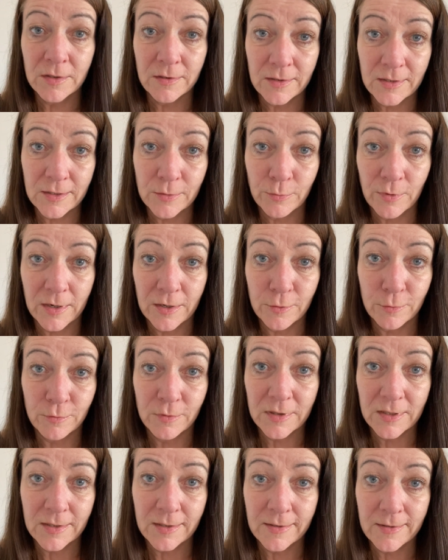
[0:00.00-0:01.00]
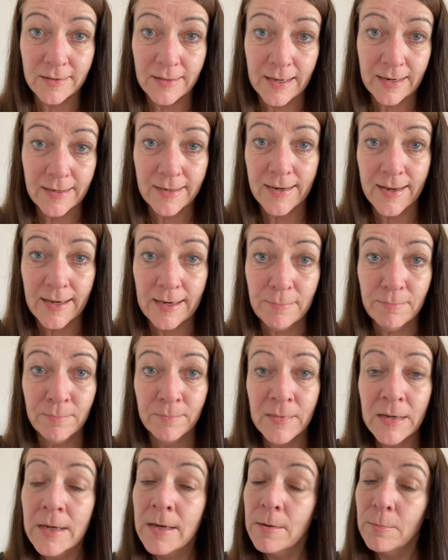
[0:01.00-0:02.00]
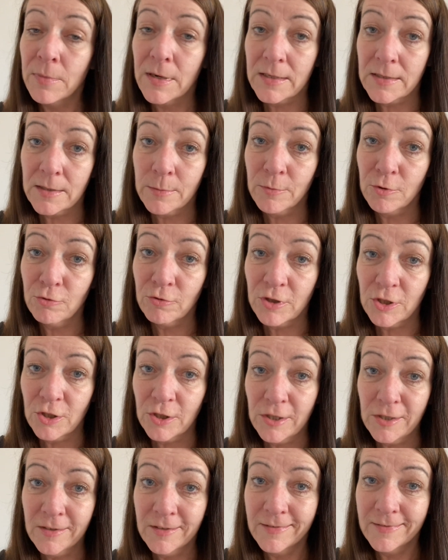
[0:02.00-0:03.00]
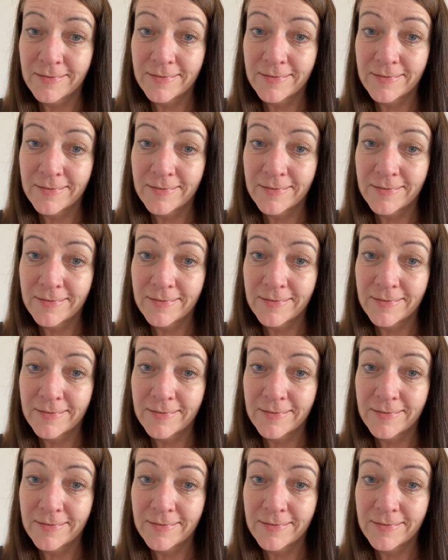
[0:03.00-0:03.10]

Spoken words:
and that's why I called it that name. Plus, I'm a Christian.